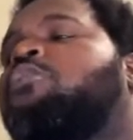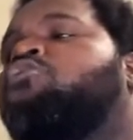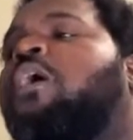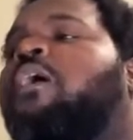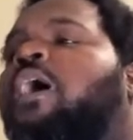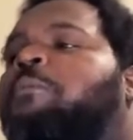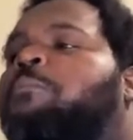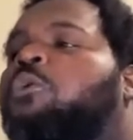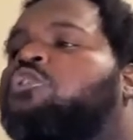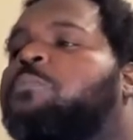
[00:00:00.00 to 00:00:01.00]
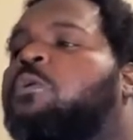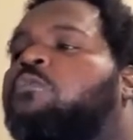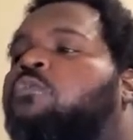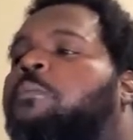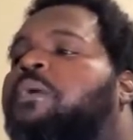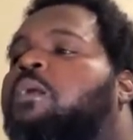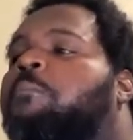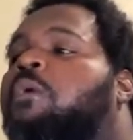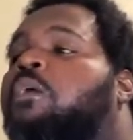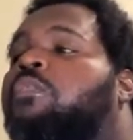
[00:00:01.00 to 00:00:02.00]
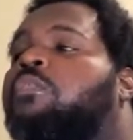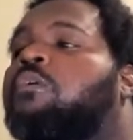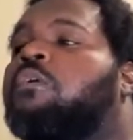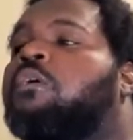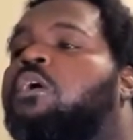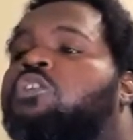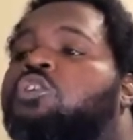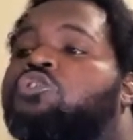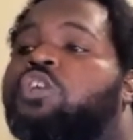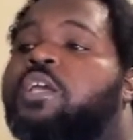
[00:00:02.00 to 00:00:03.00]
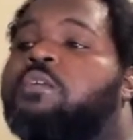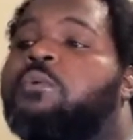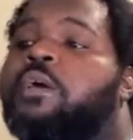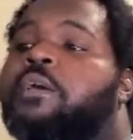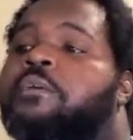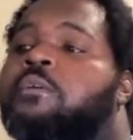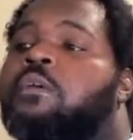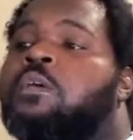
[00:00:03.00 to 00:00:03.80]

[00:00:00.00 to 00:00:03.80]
The trial had been postponed for about a month until January